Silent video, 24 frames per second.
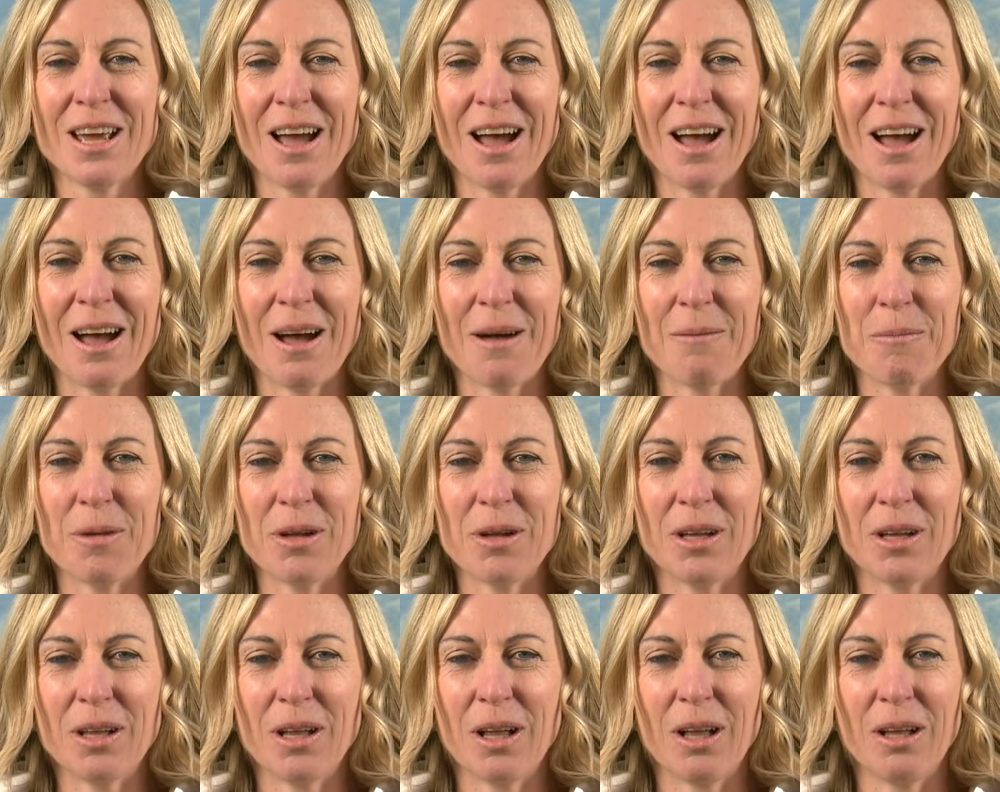A
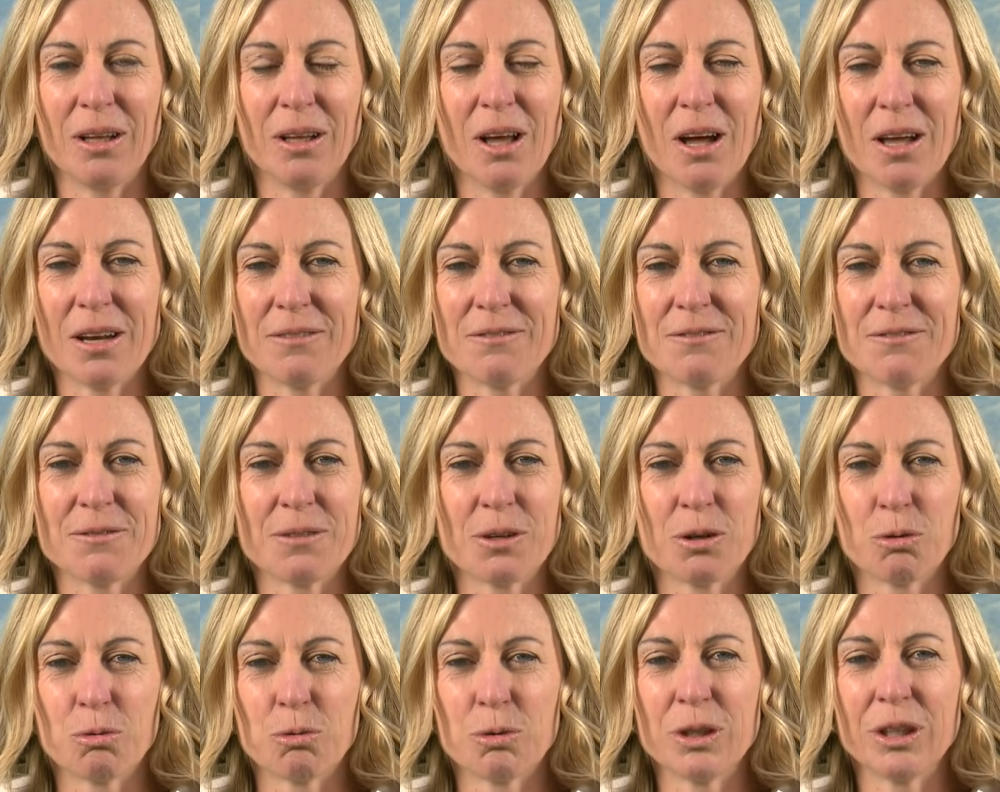lot of
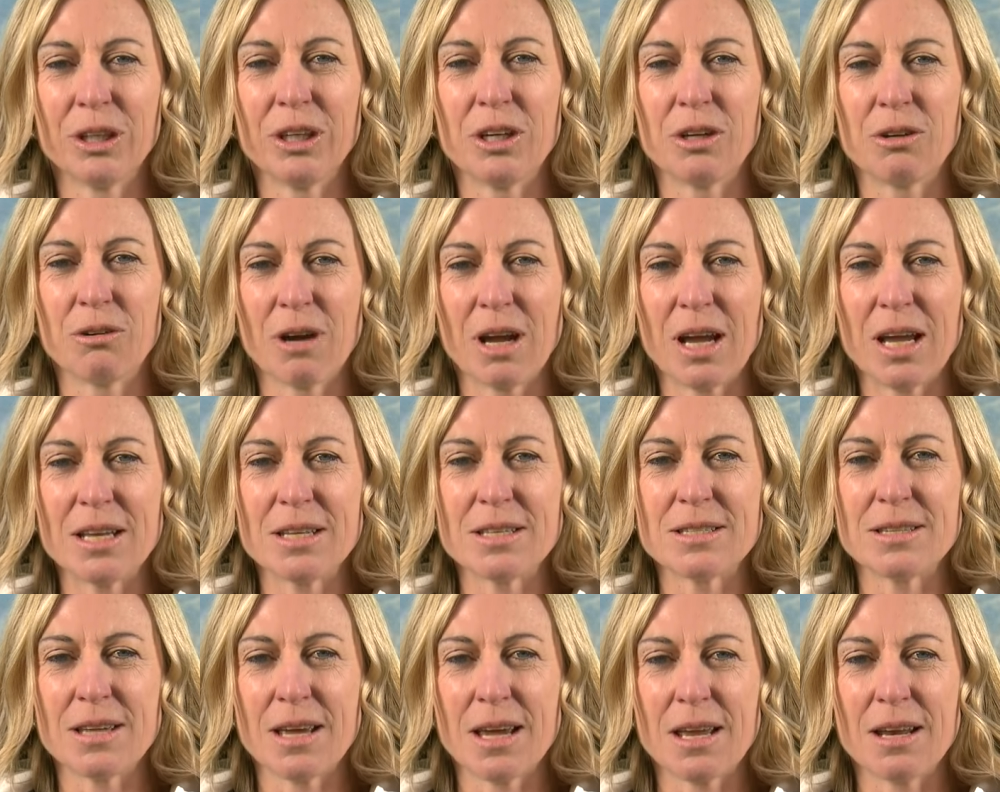really
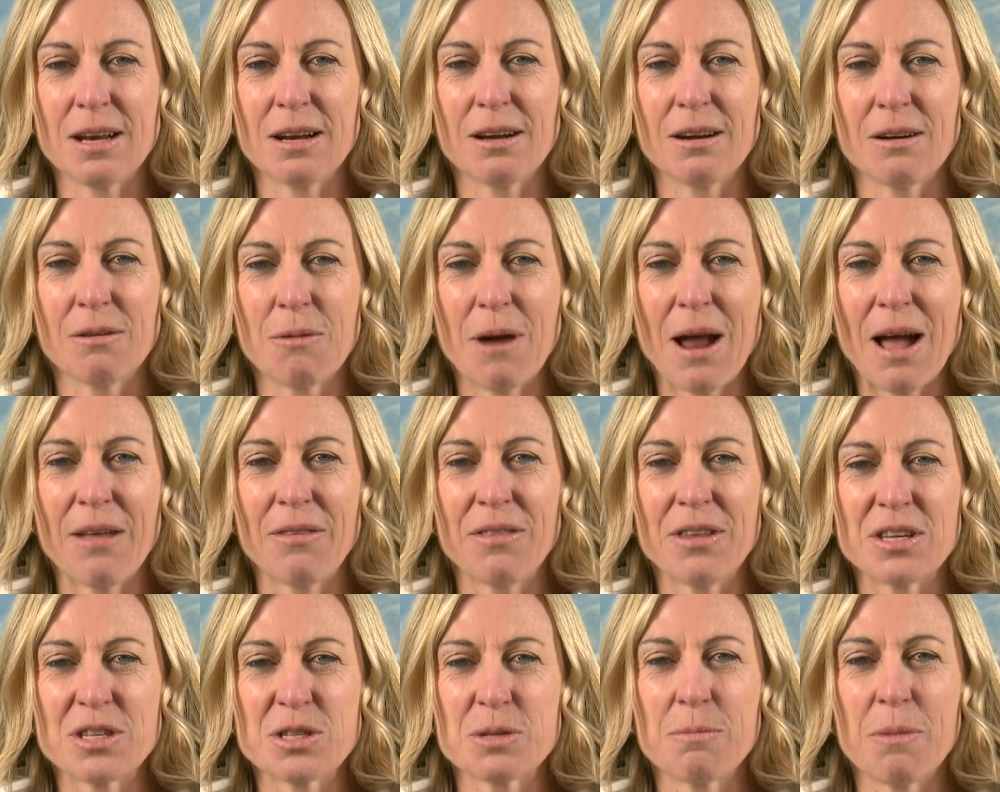great data around
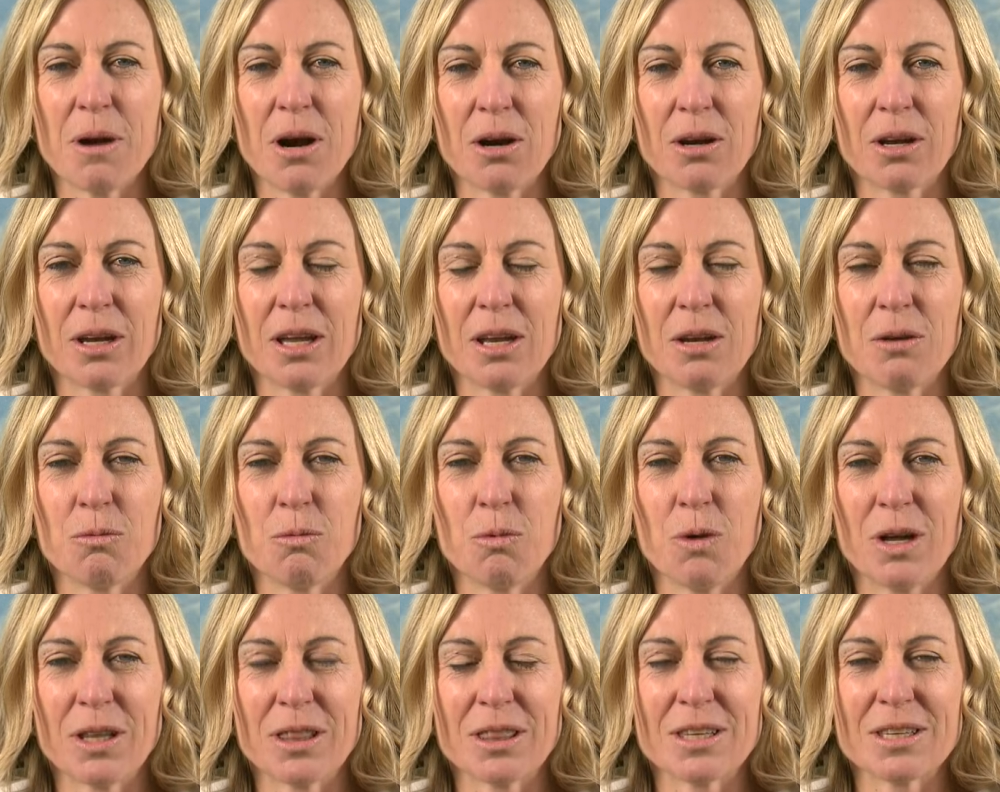this market and
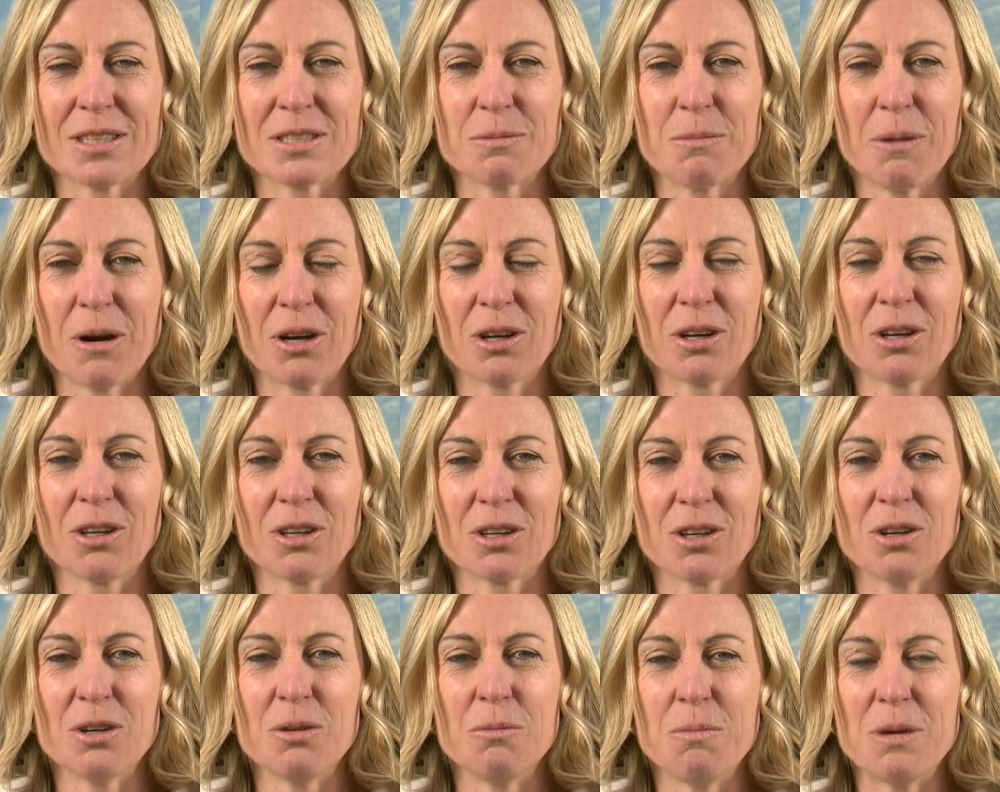what this market
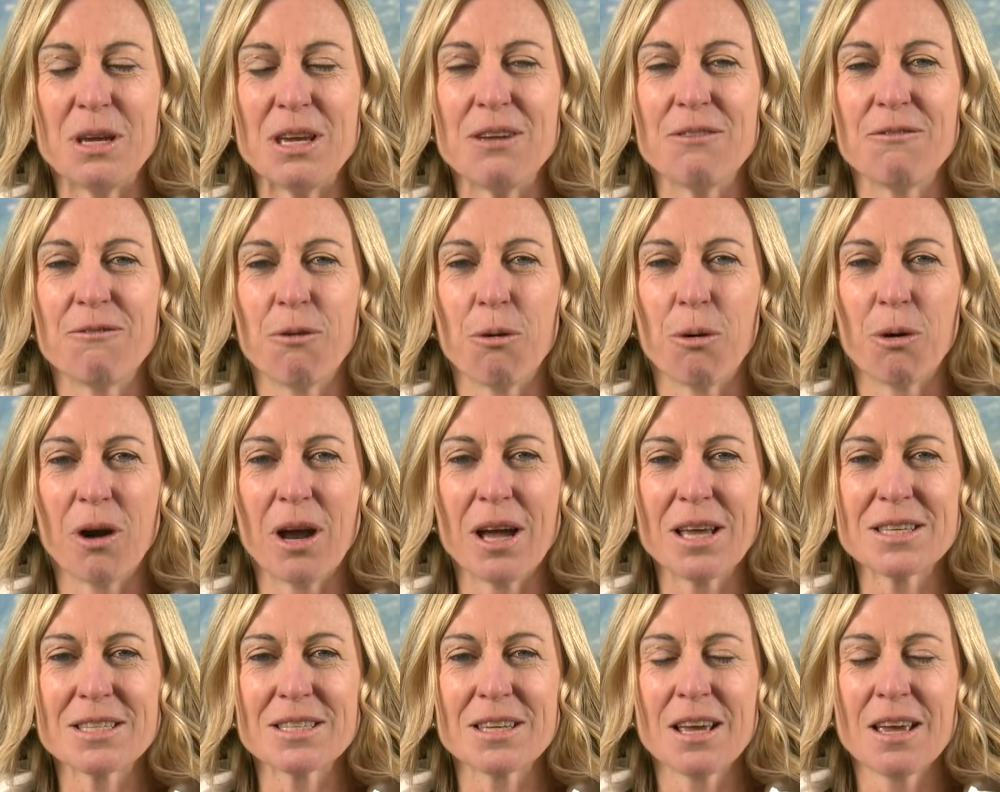could be for
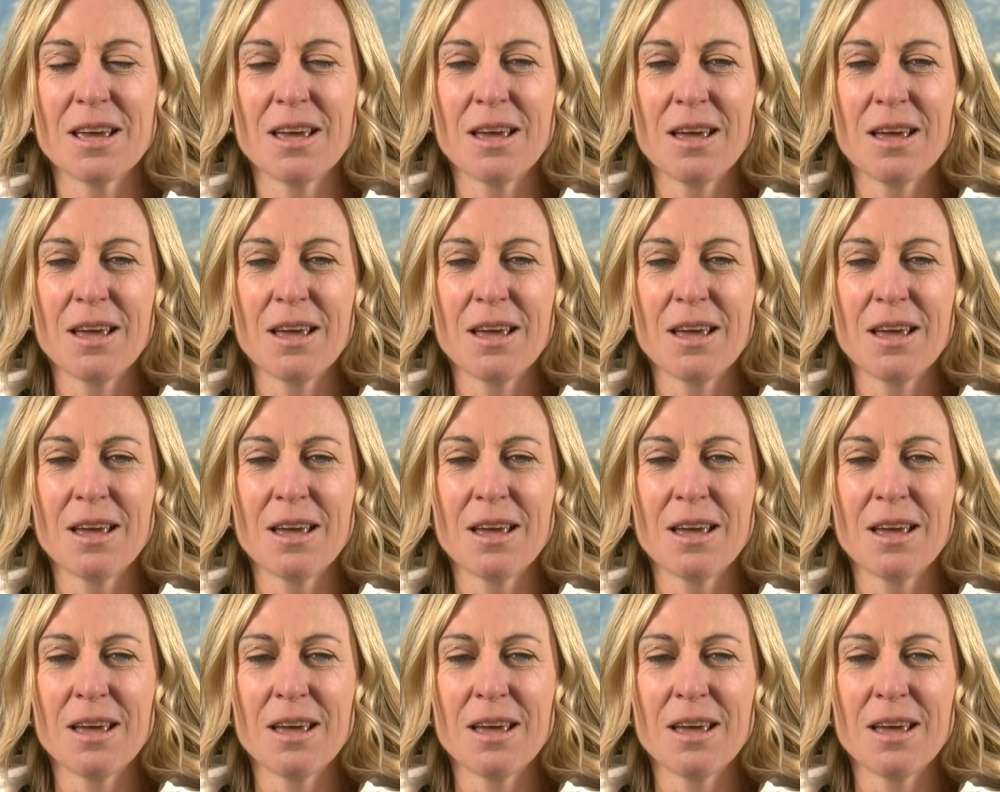us.